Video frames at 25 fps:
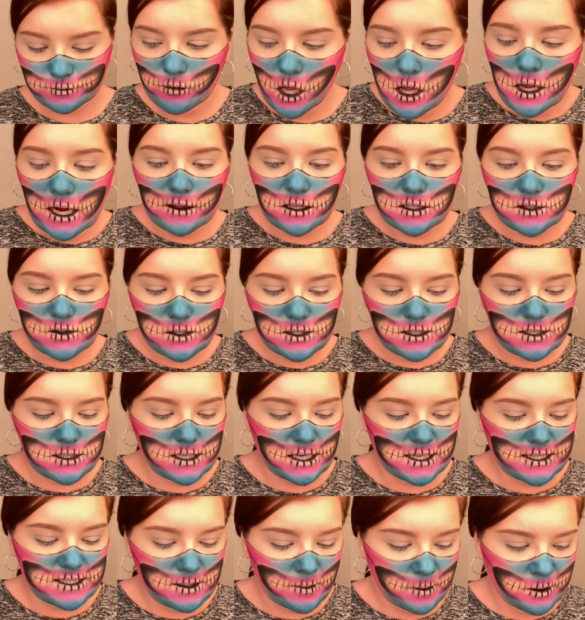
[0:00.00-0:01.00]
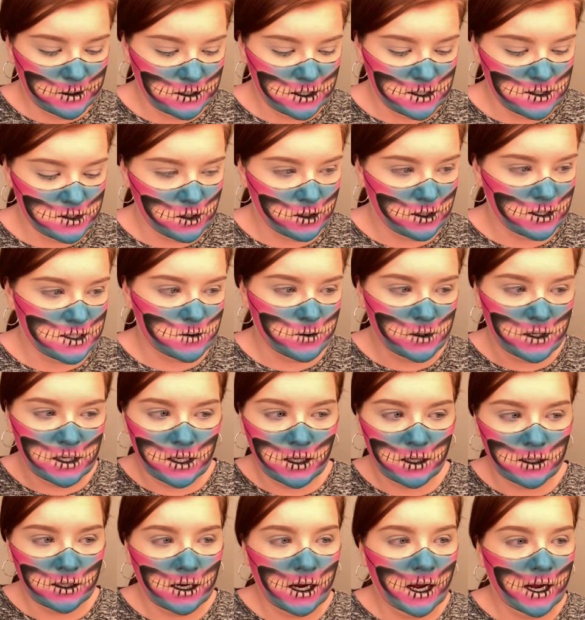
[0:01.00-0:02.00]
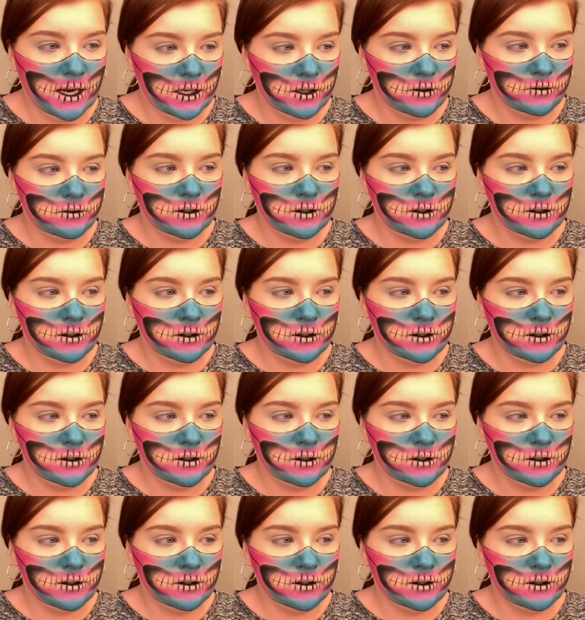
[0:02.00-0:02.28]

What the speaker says: That's what's nice about this look, is we can kind of